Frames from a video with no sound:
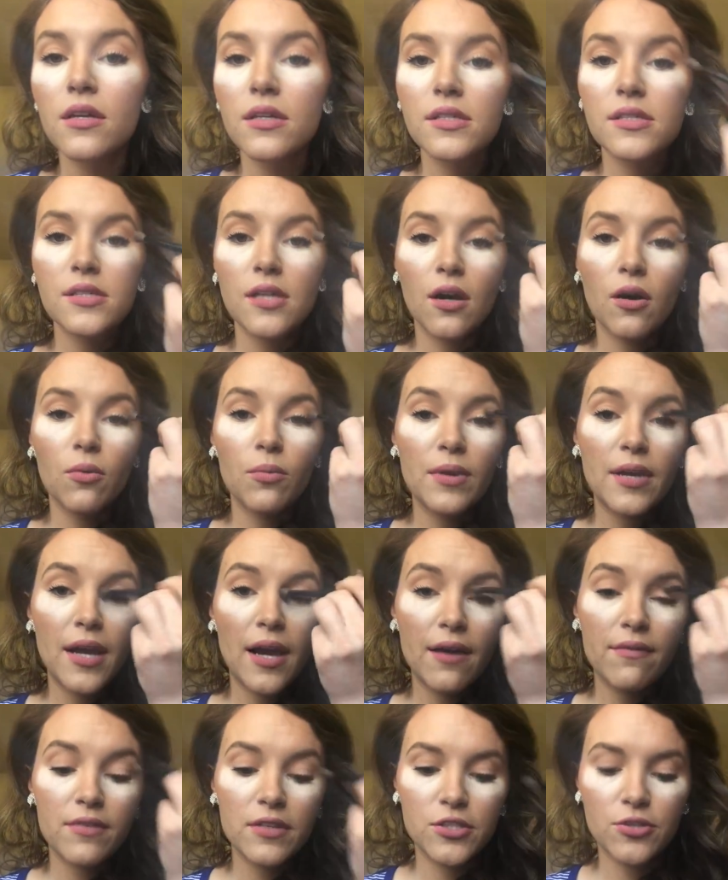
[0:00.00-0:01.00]
So we
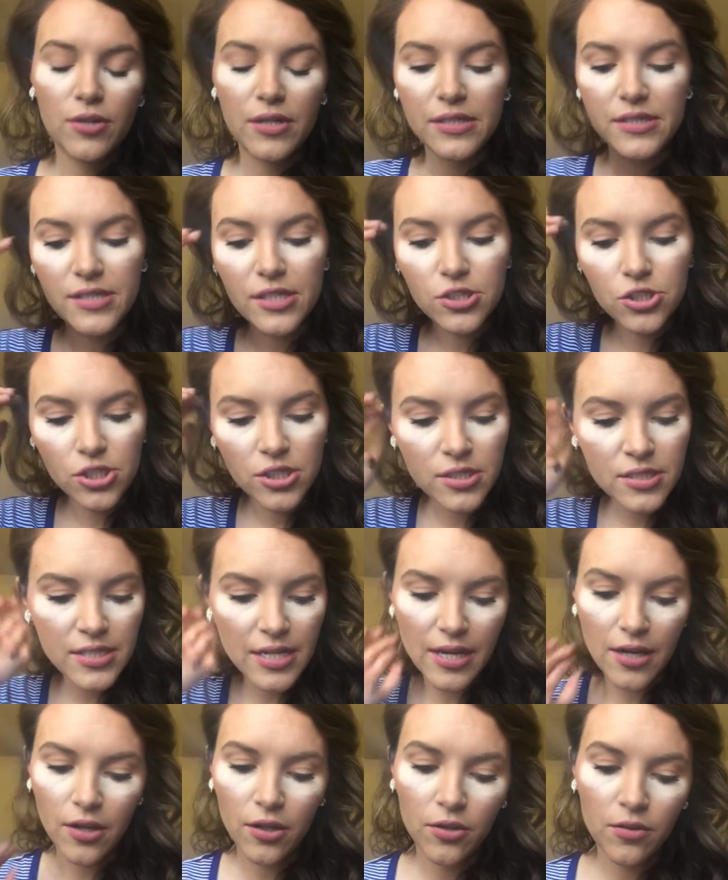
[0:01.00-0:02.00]
have the transition
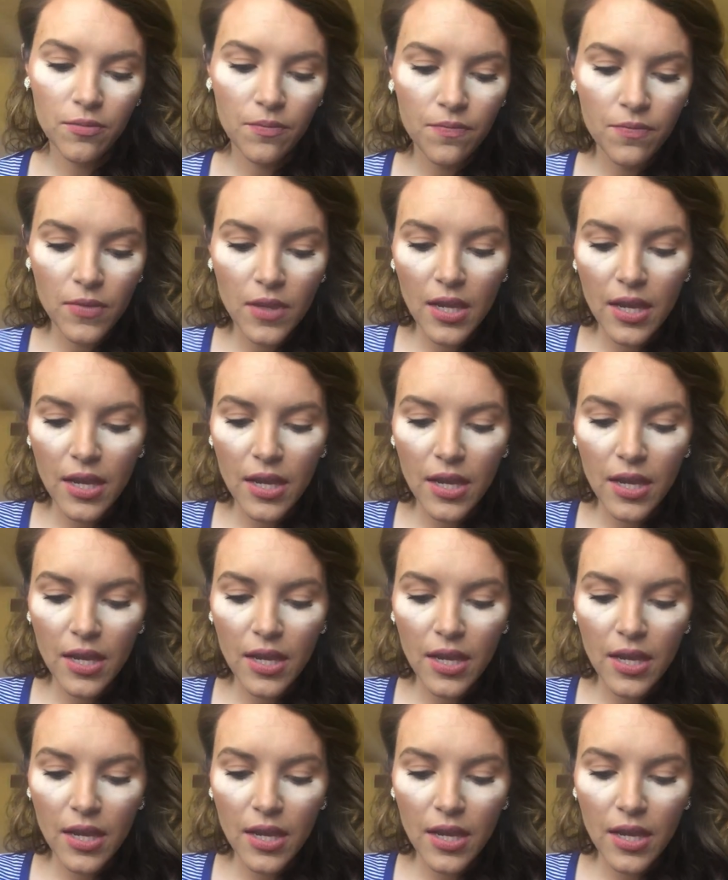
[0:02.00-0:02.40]
down.